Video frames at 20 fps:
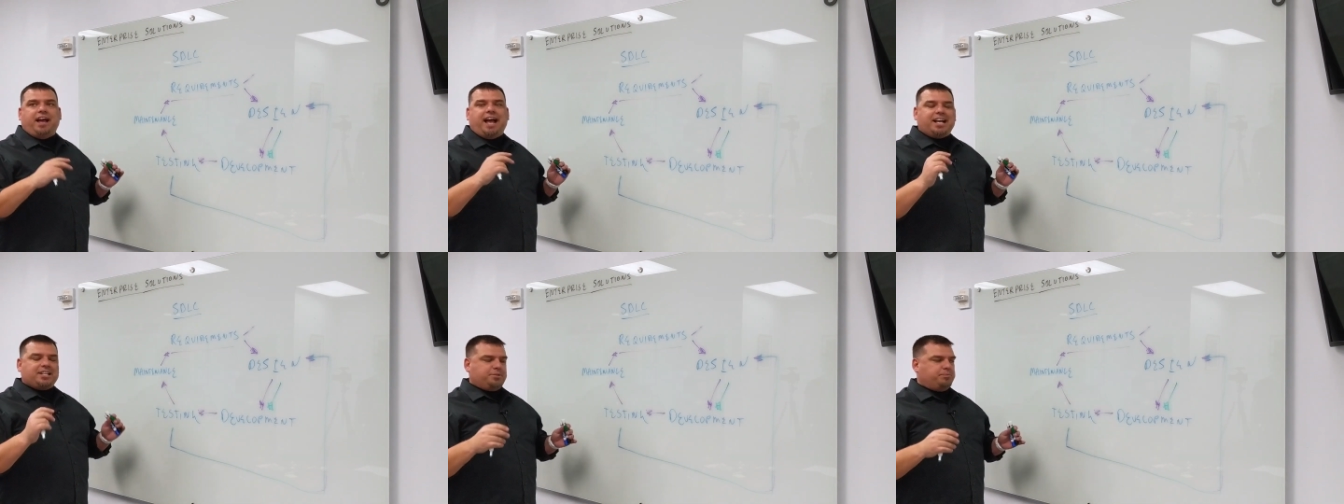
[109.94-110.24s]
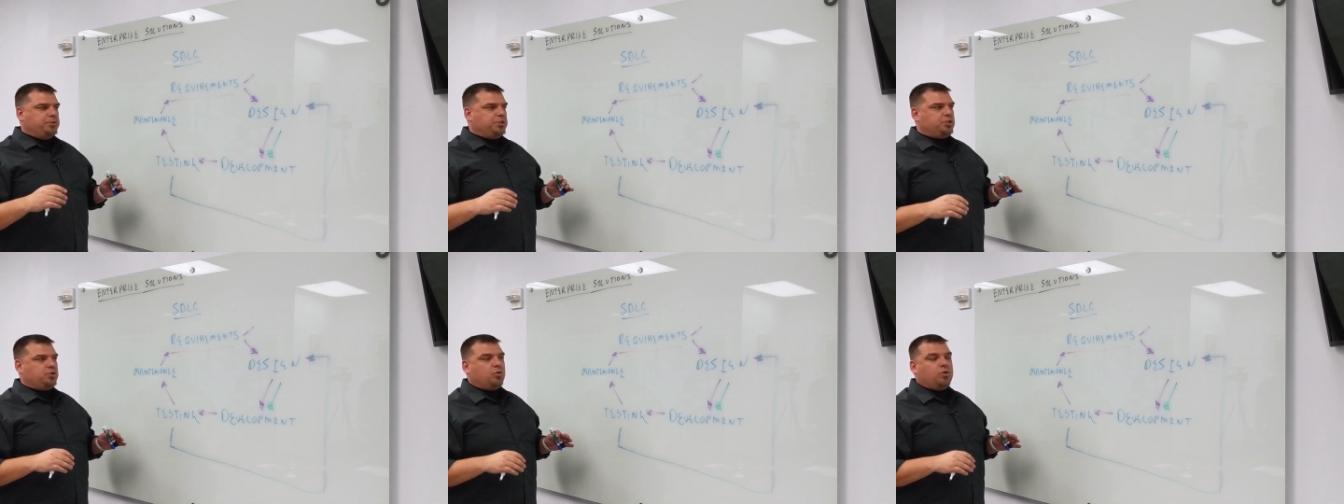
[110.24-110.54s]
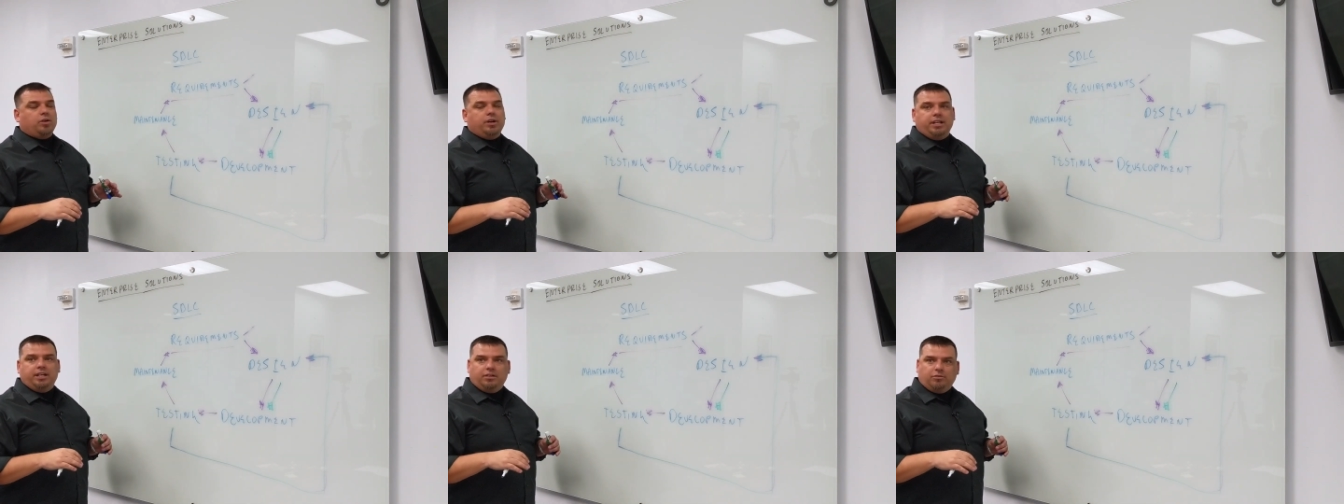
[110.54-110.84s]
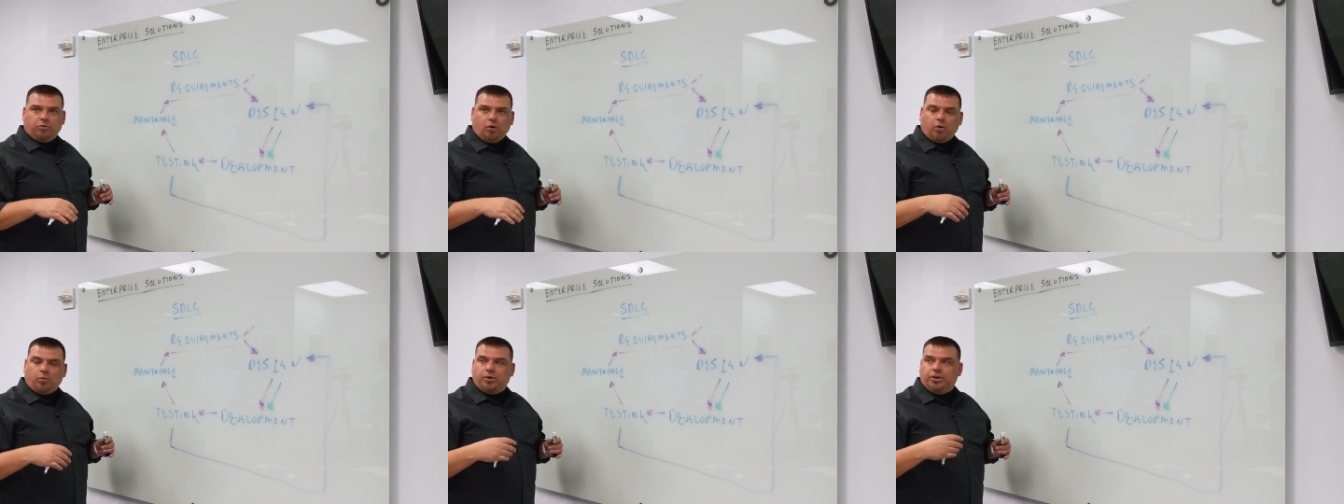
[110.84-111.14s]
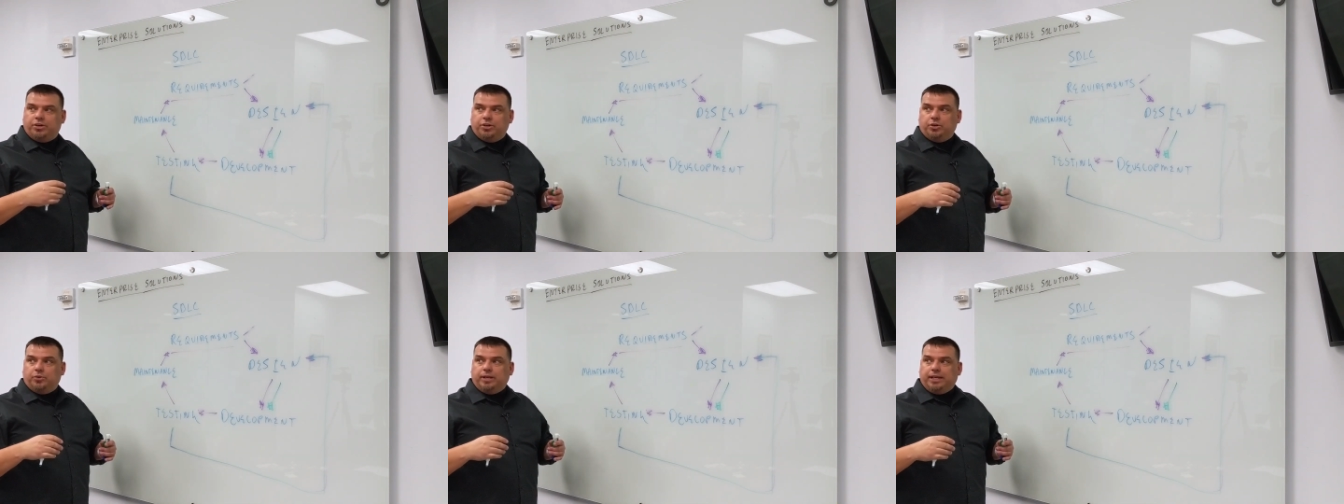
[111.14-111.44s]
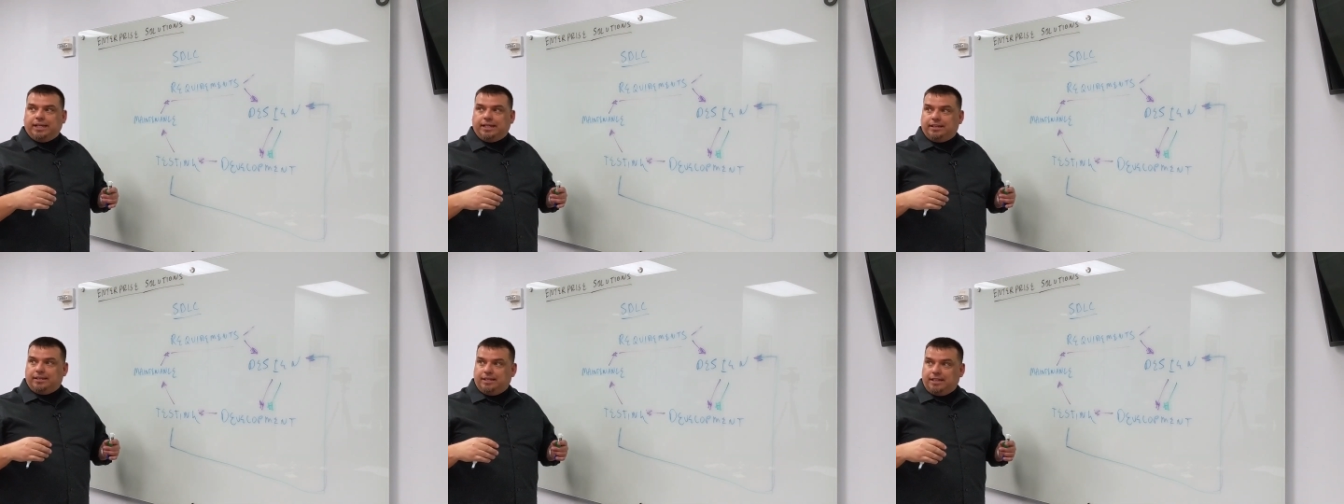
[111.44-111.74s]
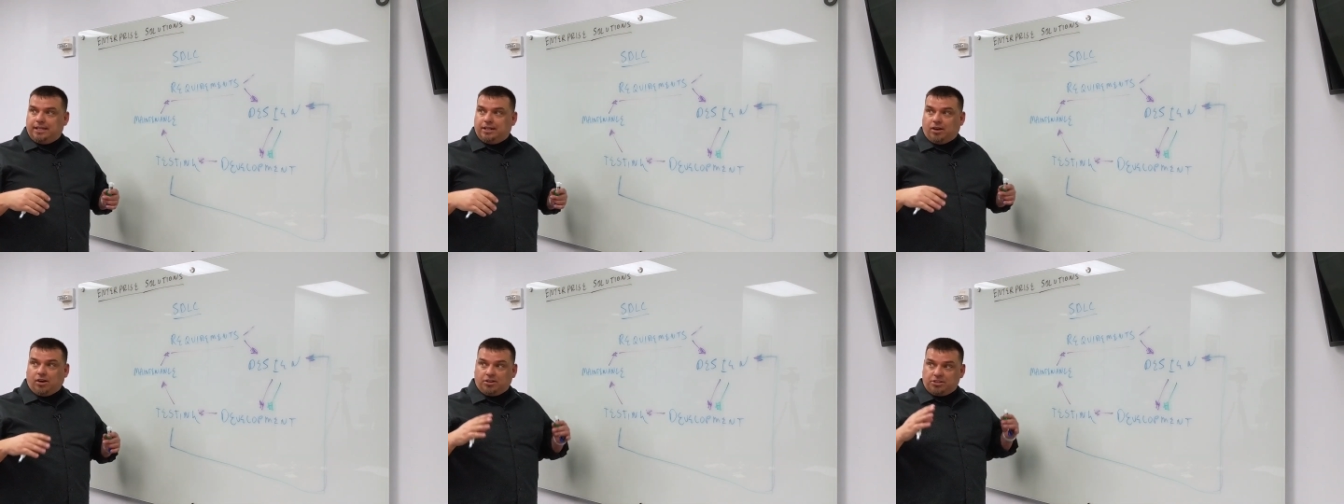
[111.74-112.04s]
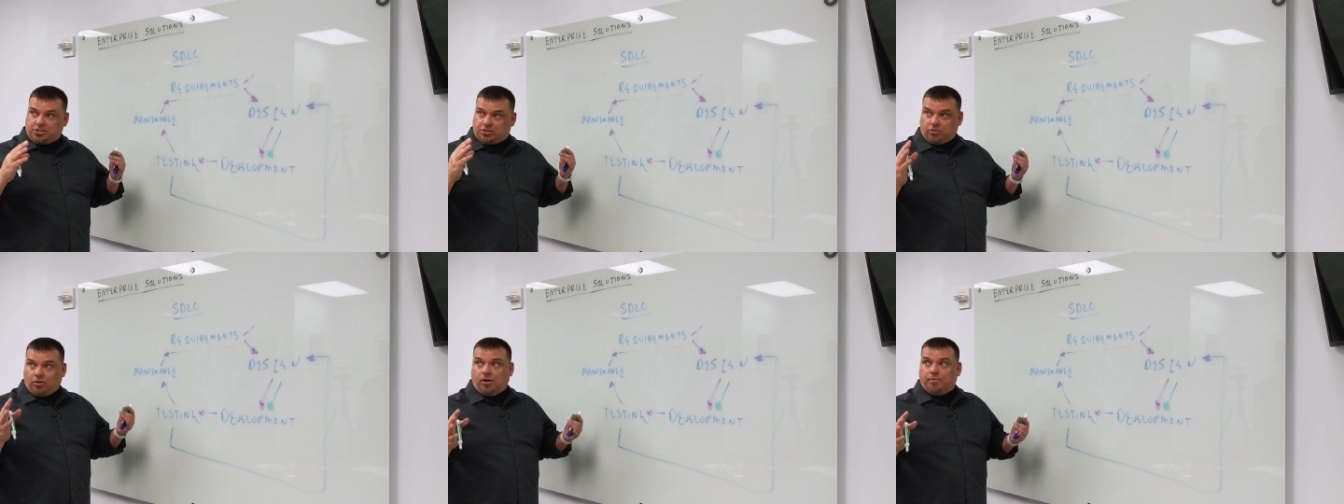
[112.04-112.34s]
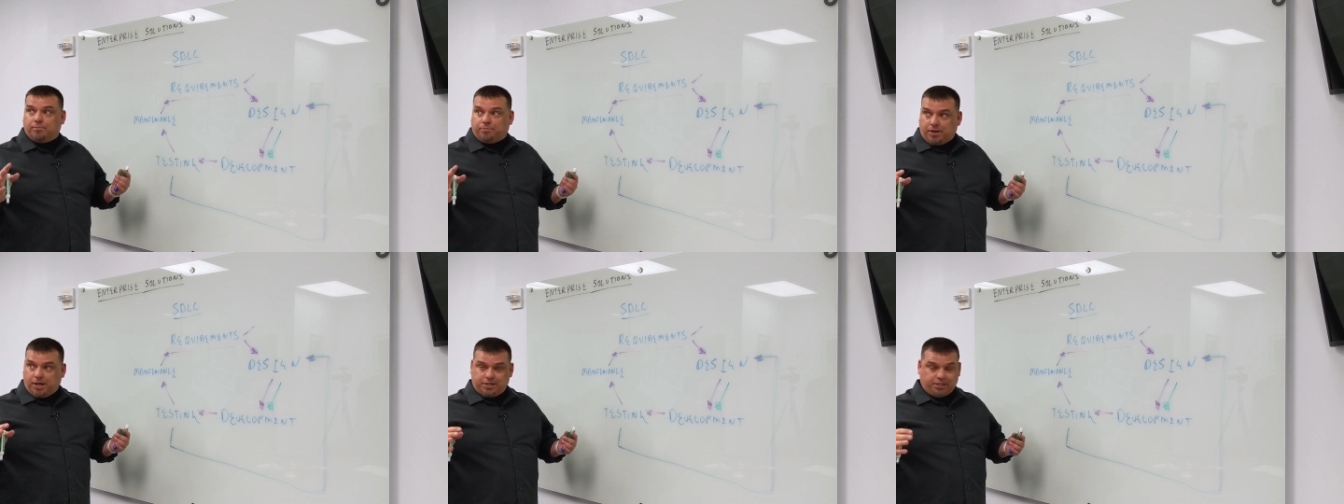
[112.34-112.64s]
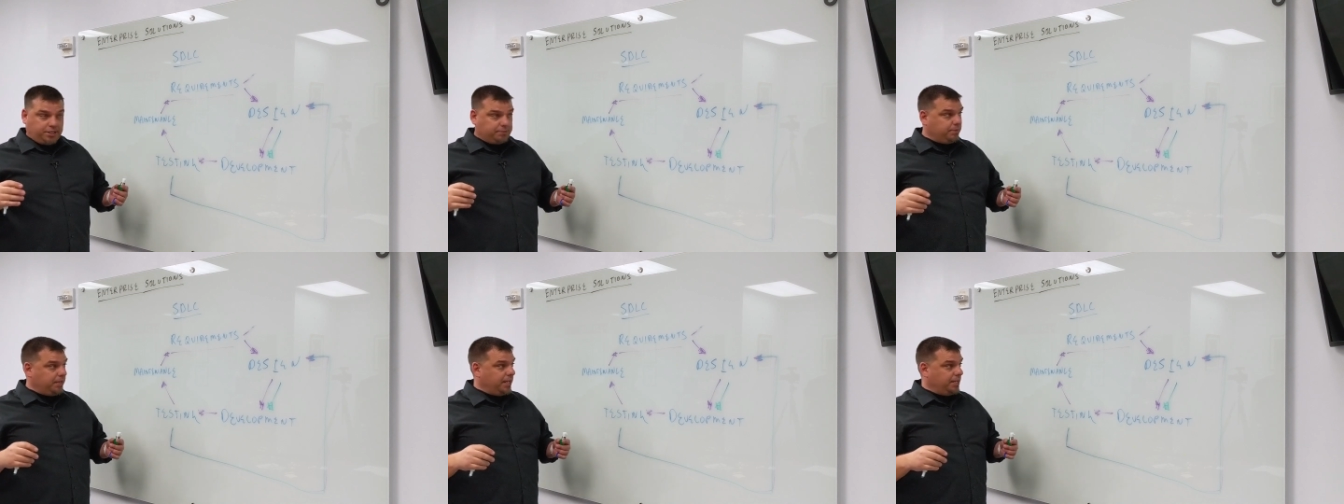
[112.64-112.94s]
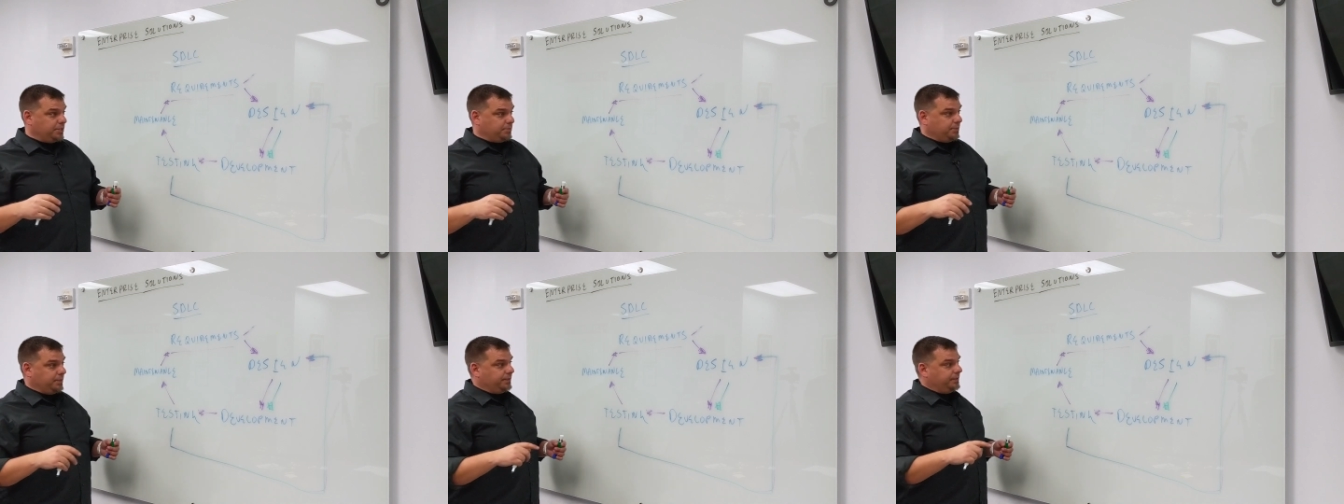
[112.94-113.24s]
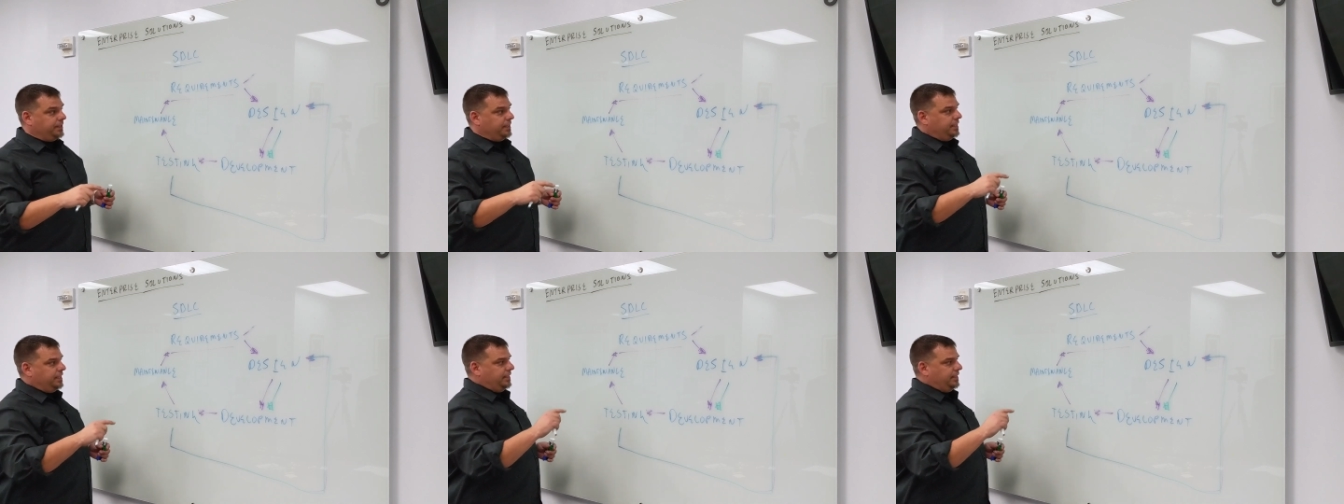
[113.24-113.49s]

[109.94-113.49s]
vast majority of what we're doing in our Scrum project management.